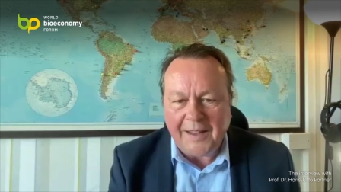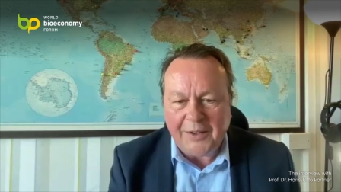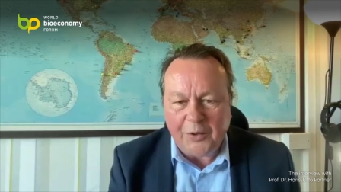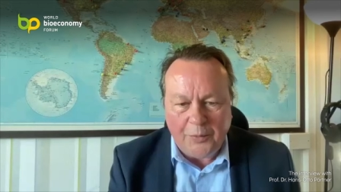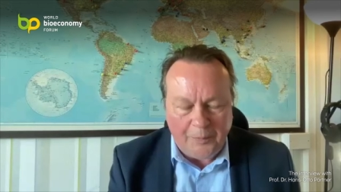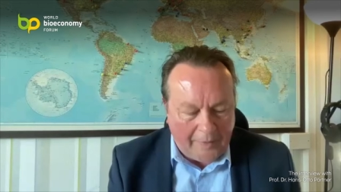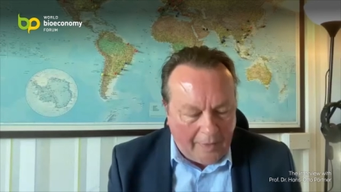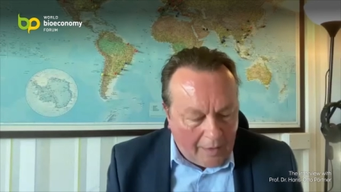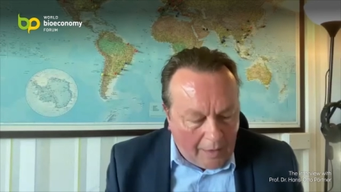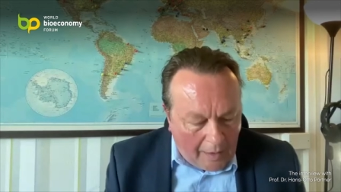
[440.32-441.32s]
thank you.
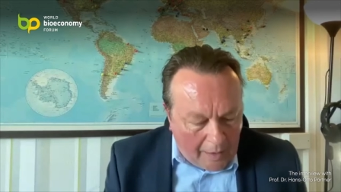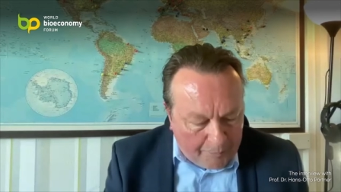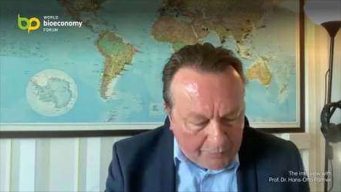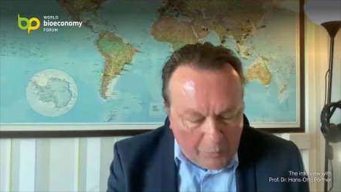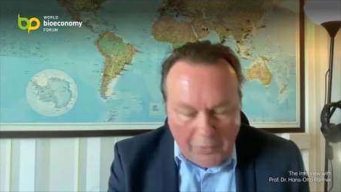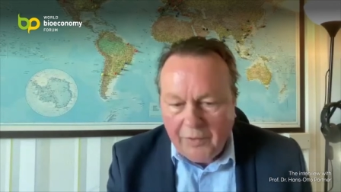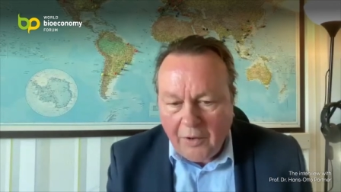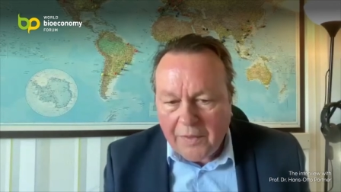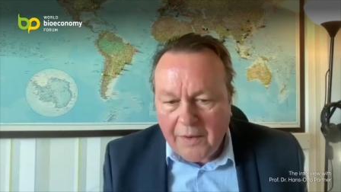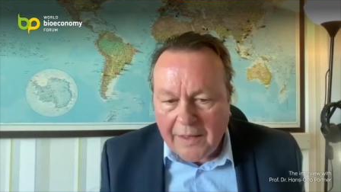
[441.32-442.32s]
Um, moving
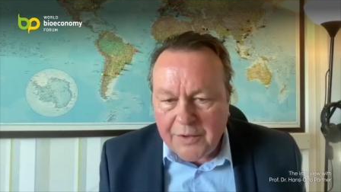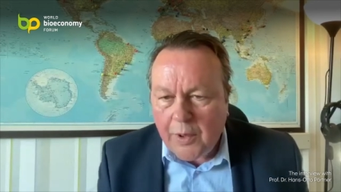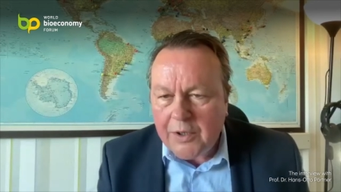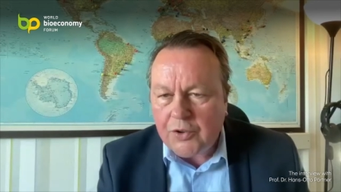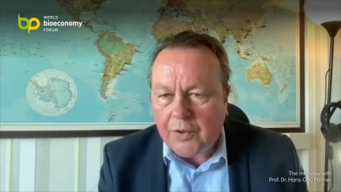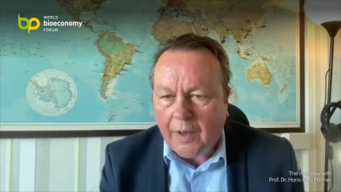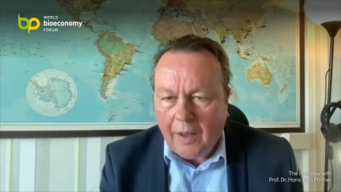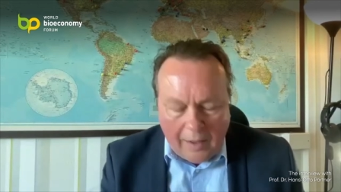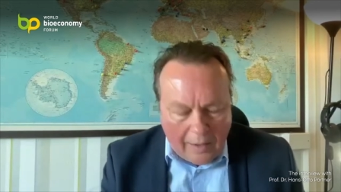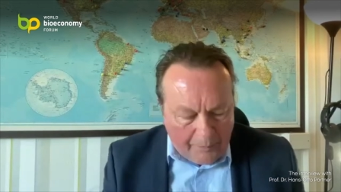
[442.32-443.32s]
on to the next question.
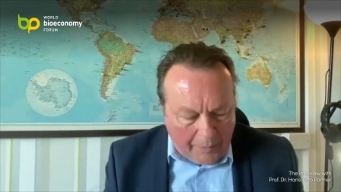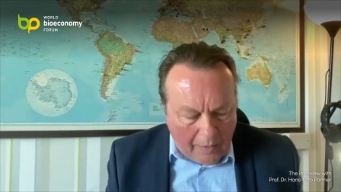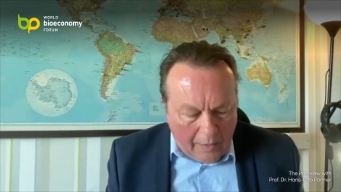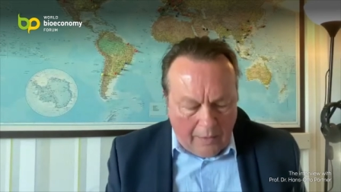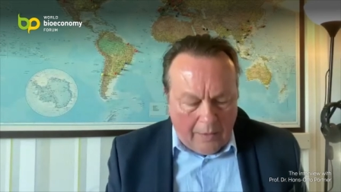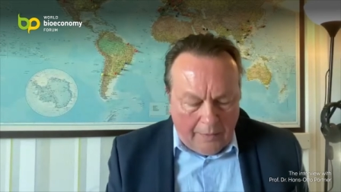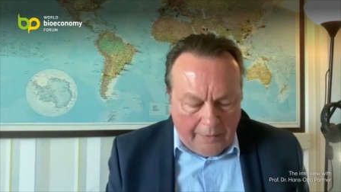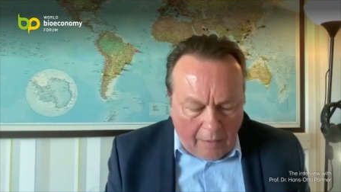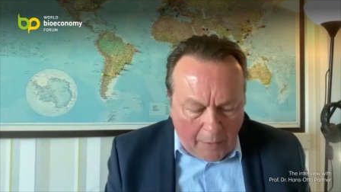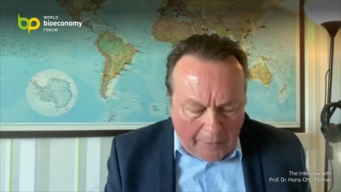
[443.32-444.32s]
Uh,
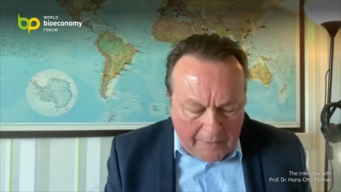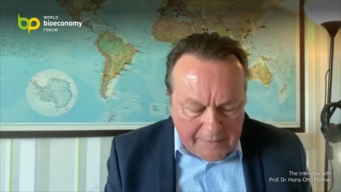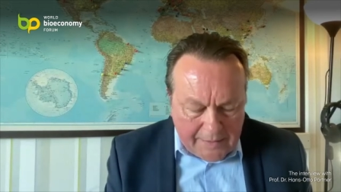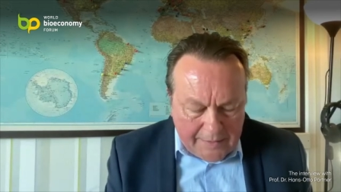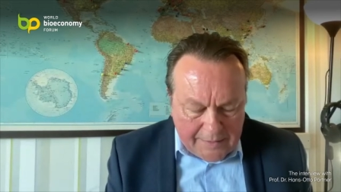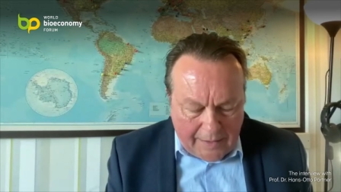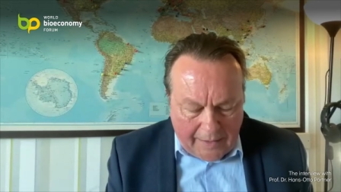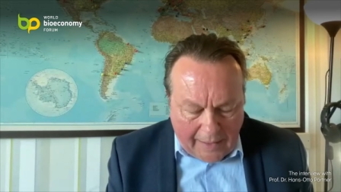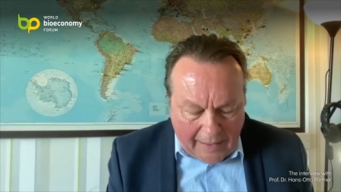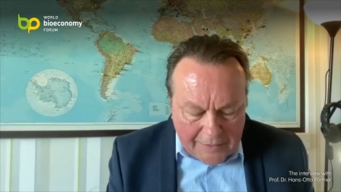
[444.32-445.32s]
the
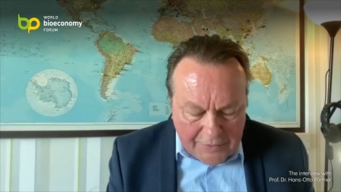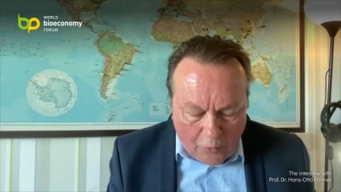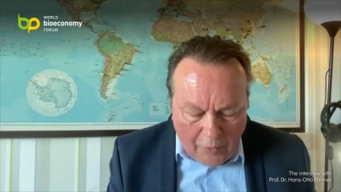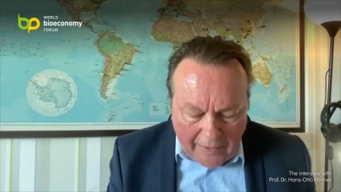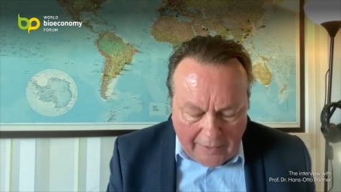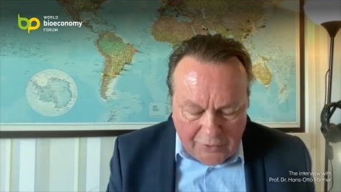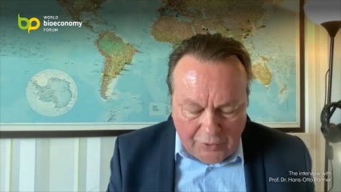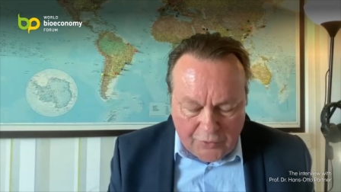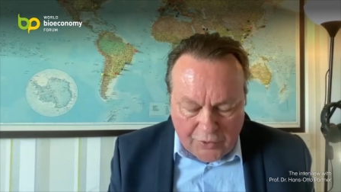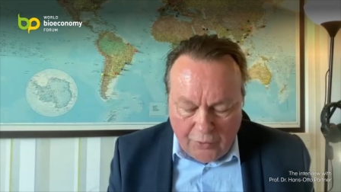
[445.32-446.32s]
IPCC has already
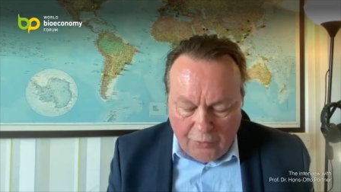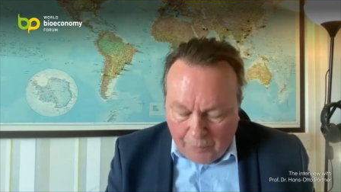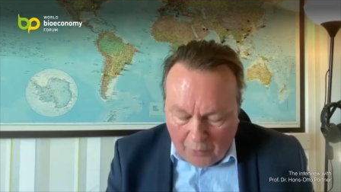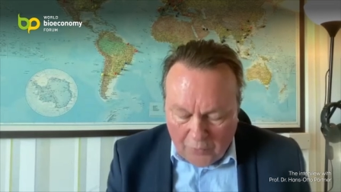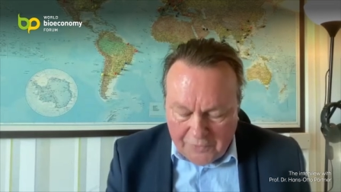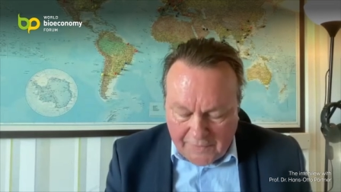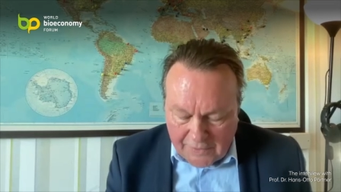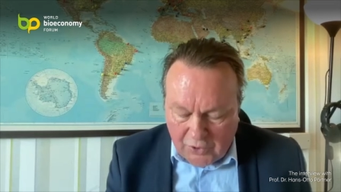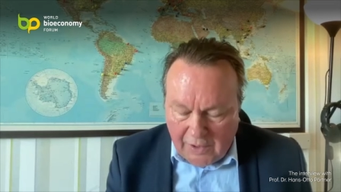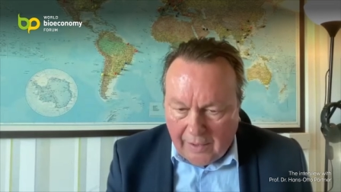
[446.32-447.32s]
issued two reports
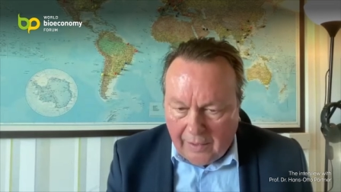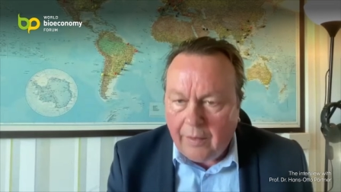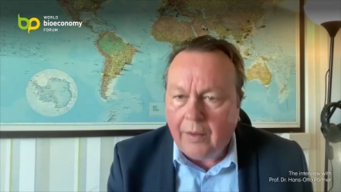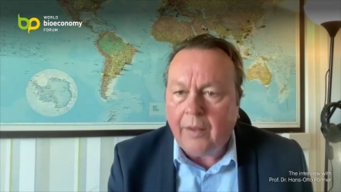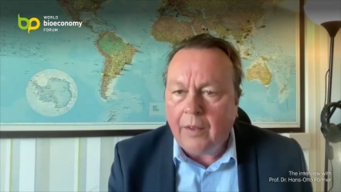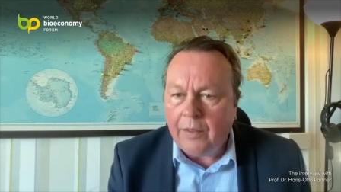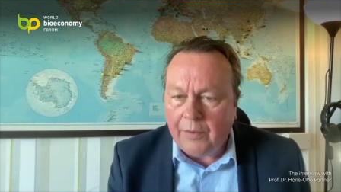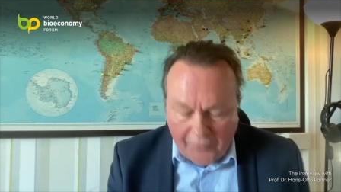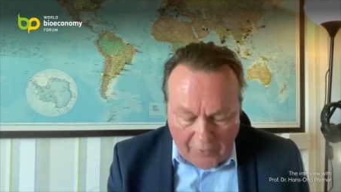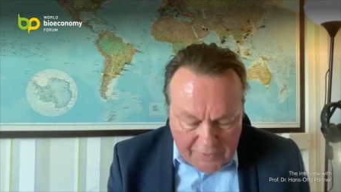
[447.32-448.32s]
this year. The
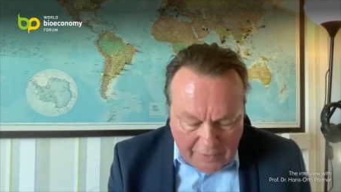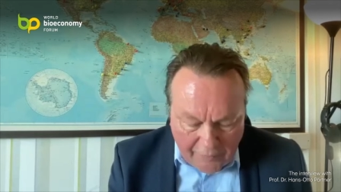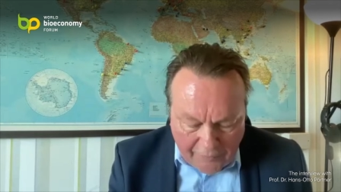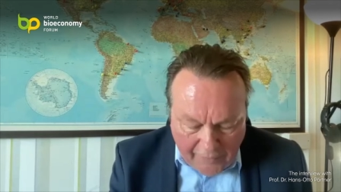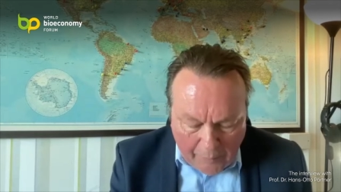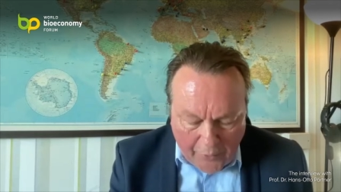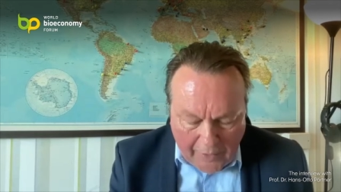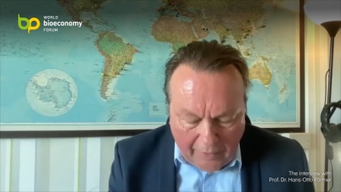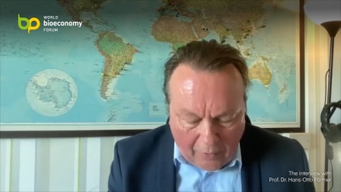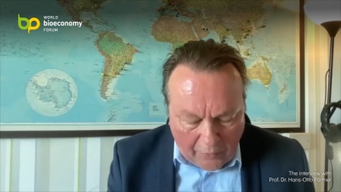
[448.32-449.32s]
first in
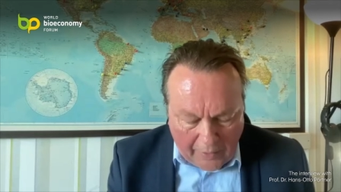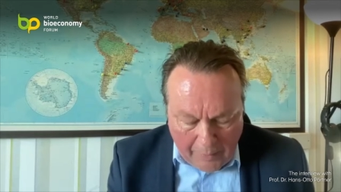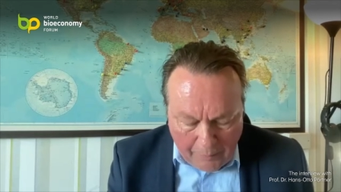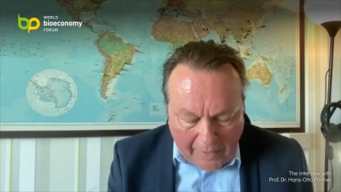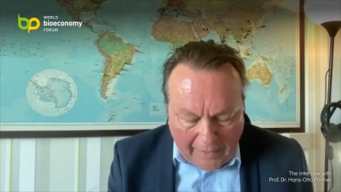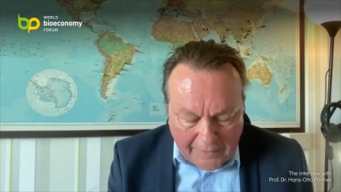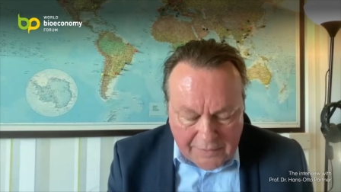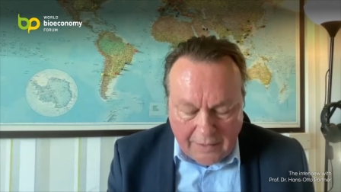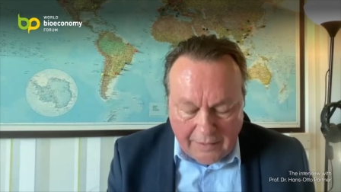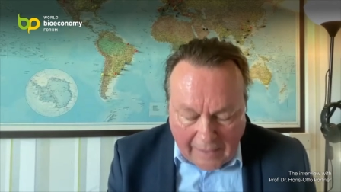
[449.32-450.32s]
February on
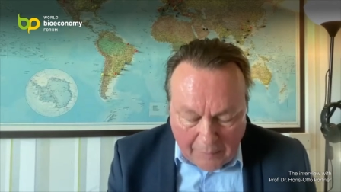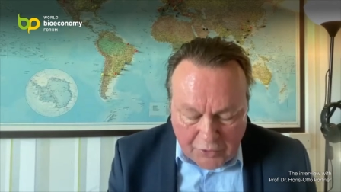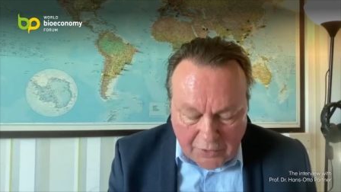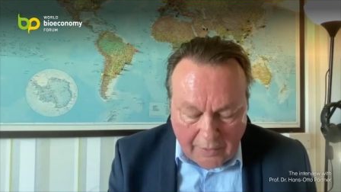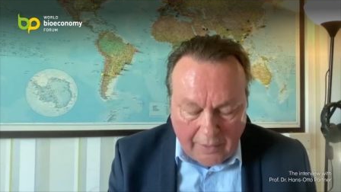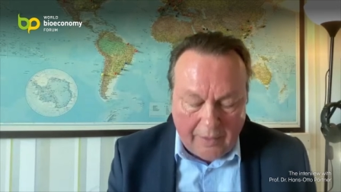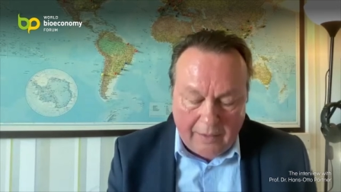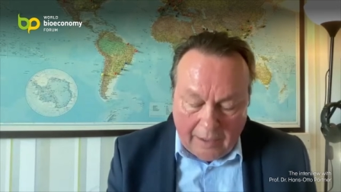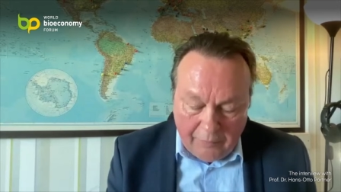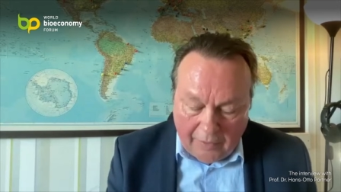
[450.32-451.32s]
impacts, adaptation,
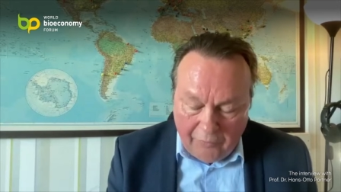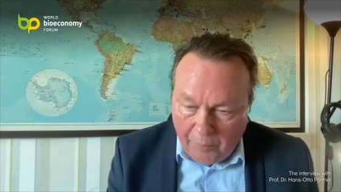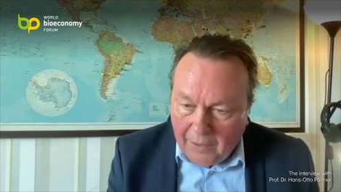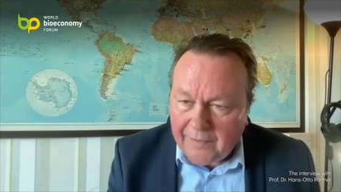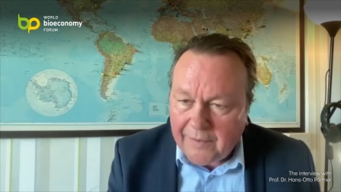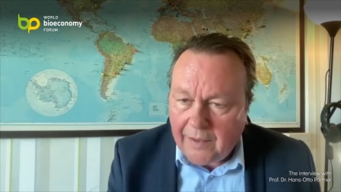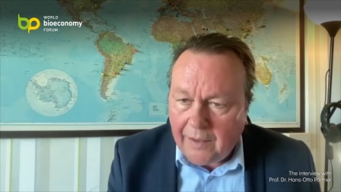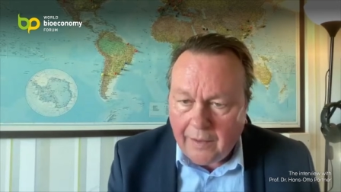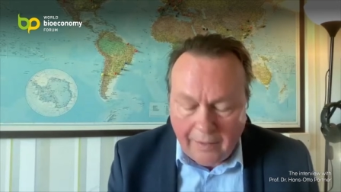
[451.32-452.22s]
and vulnerability,